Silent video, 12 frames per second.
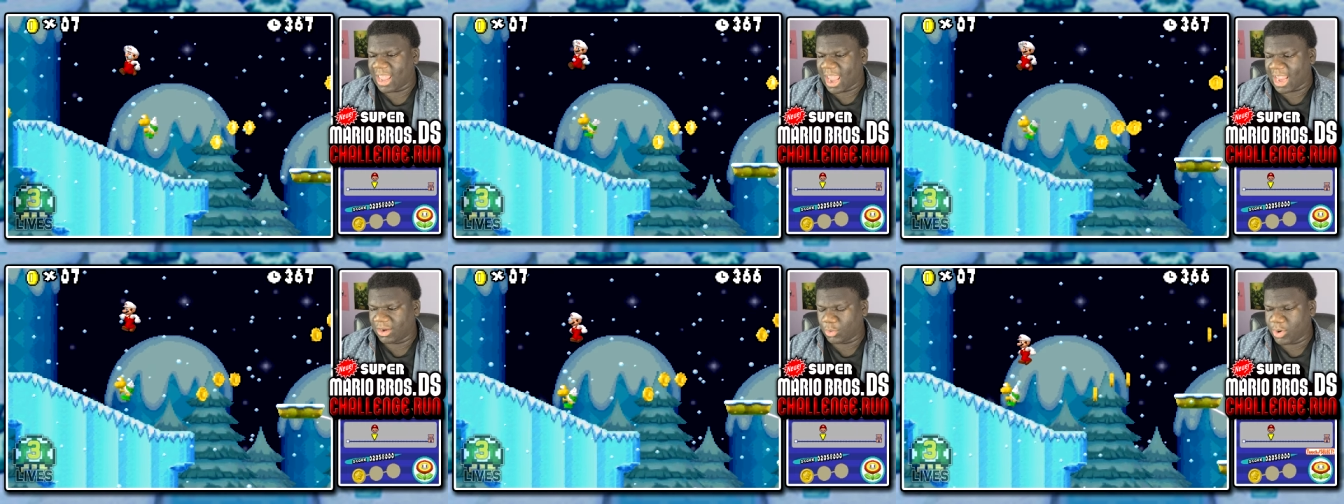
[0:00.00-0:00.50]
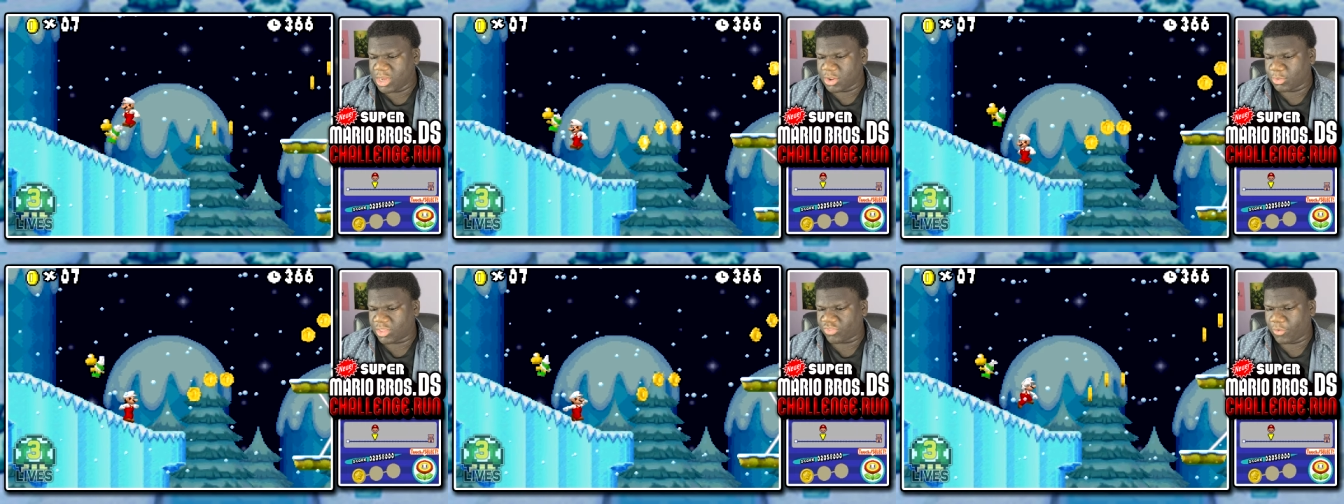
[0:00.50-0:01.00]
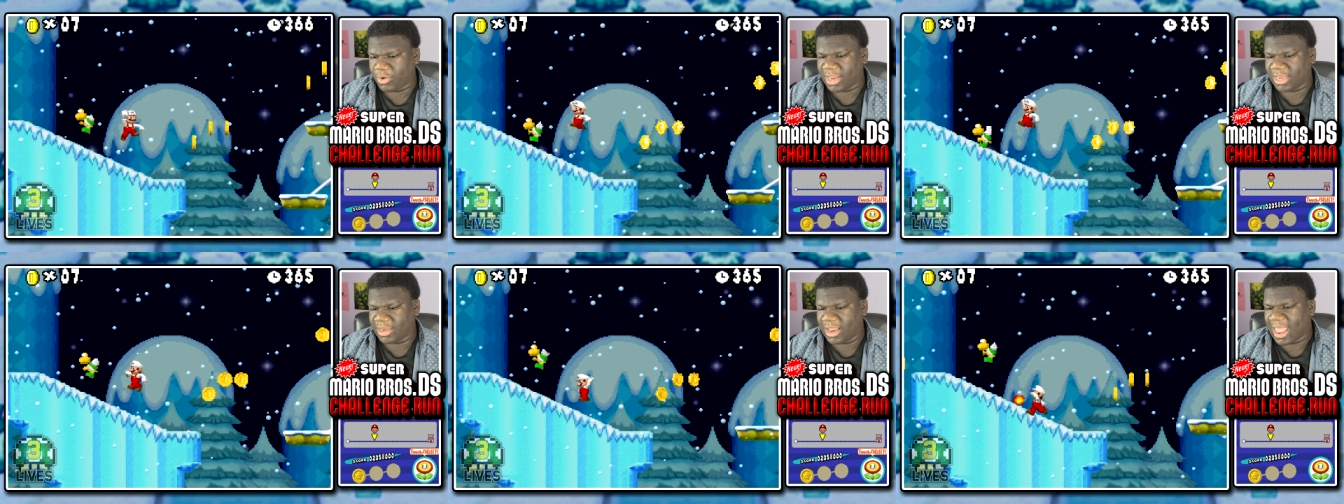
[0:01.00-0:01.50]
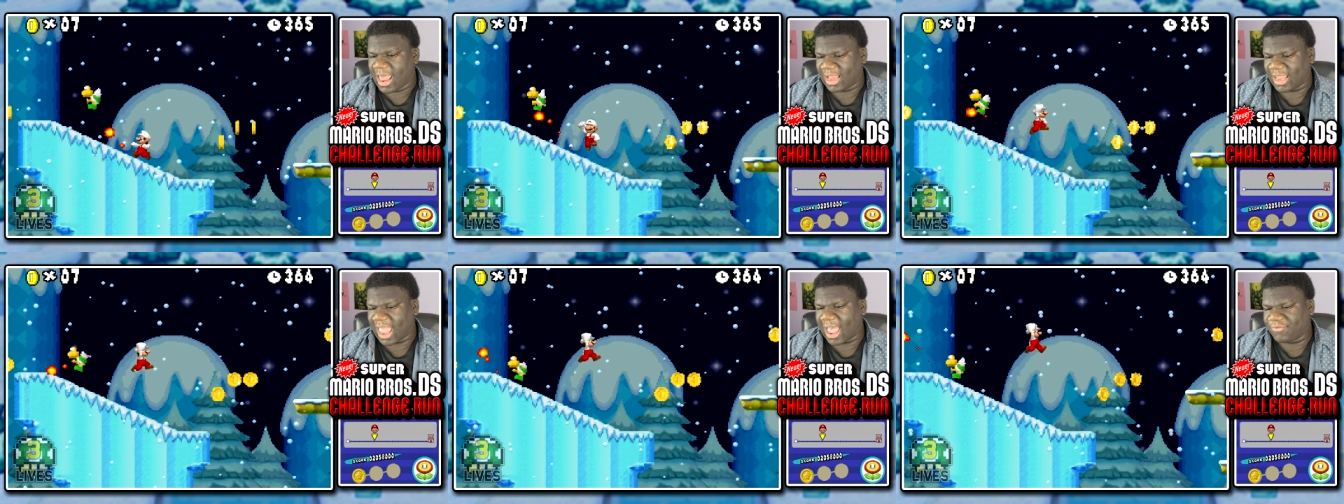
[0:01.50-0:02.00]
and Luigi was thrown in
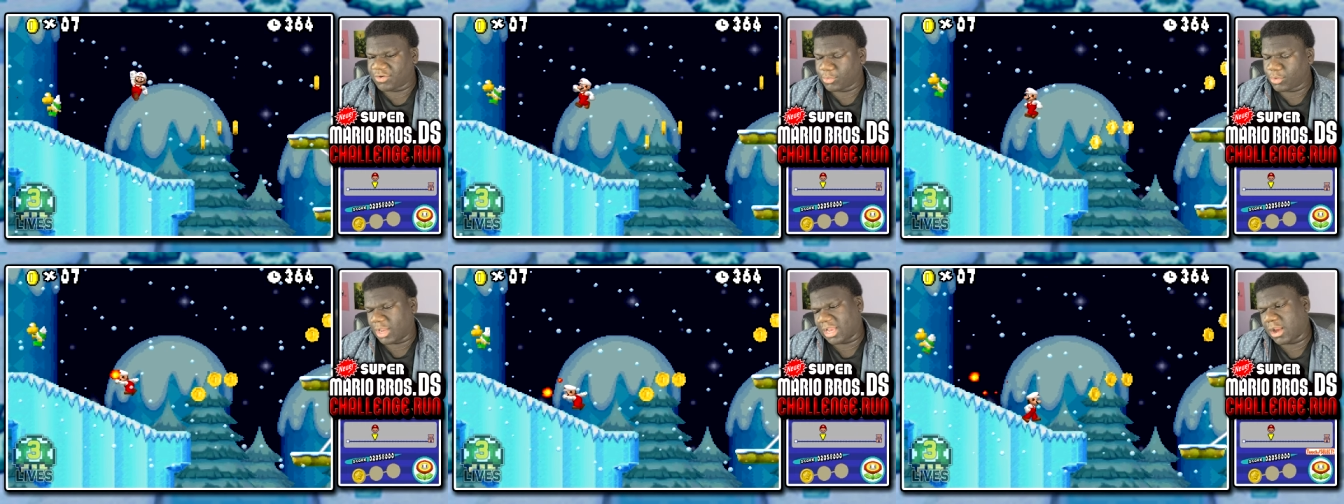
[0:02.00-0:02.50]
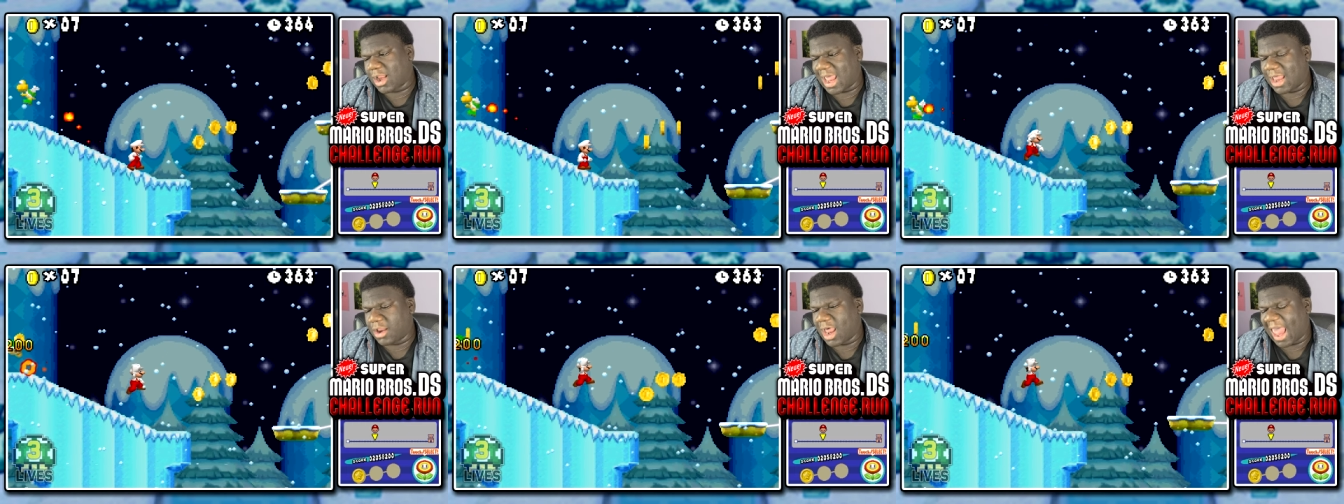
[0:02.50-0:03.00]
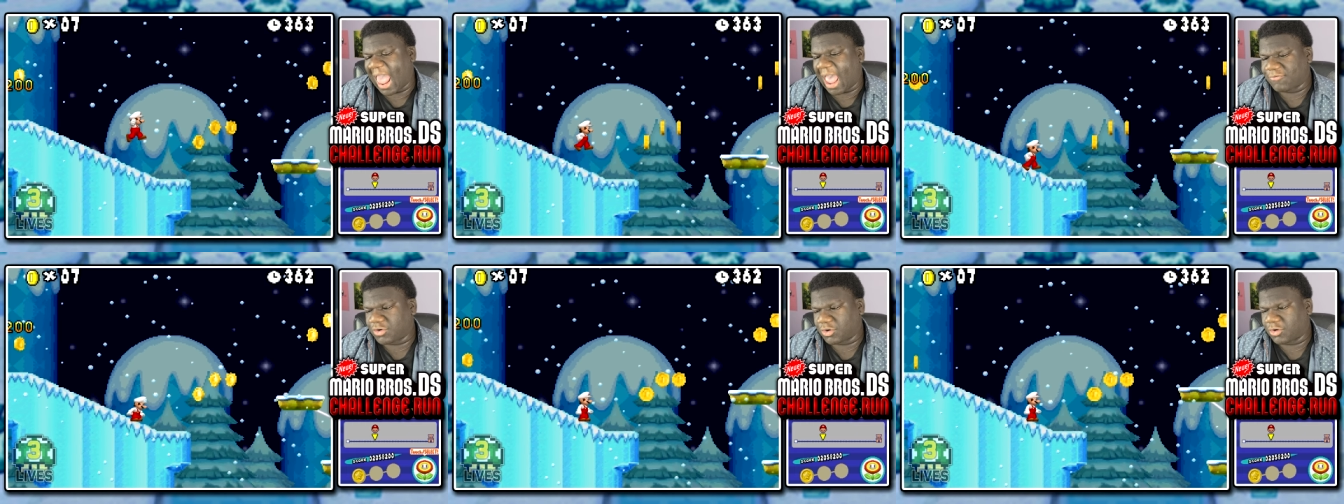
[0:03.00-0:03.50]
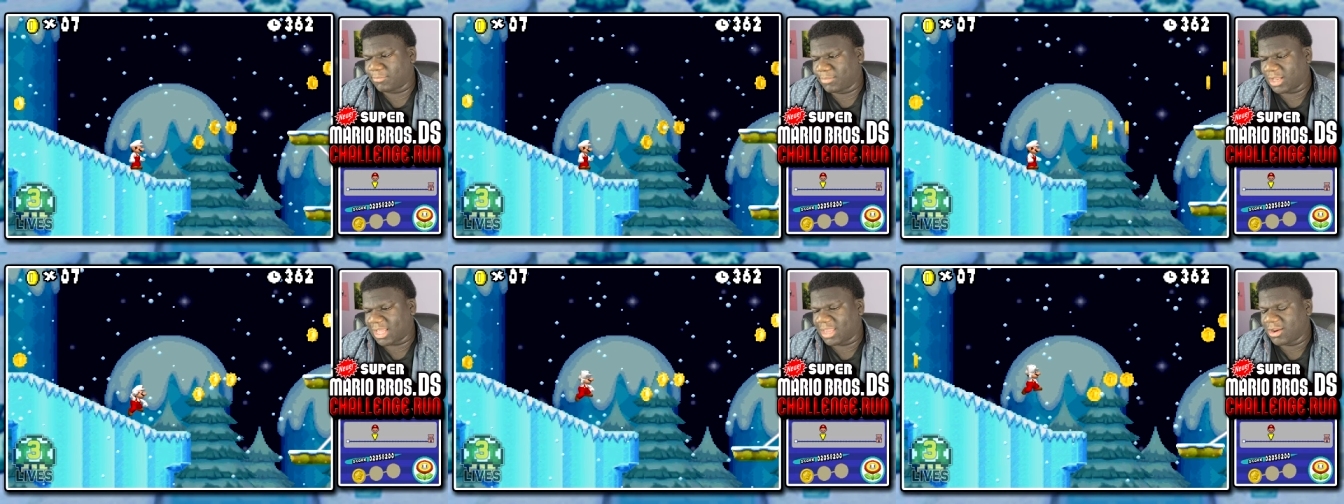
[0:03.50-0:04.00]
like afterward, like not not after, but
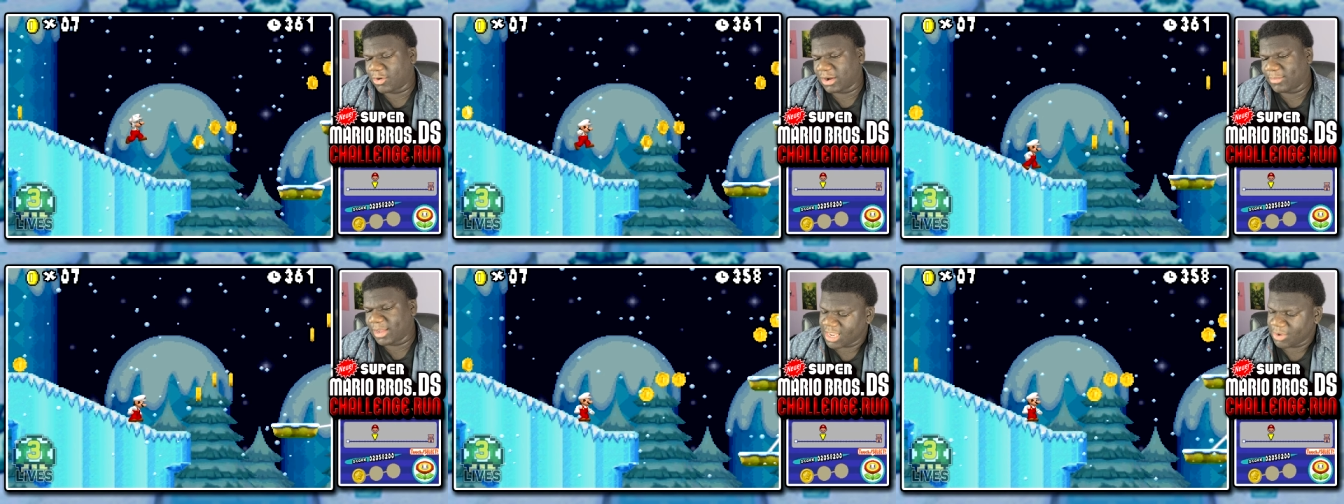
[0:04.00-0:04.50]
like, you know what I mean?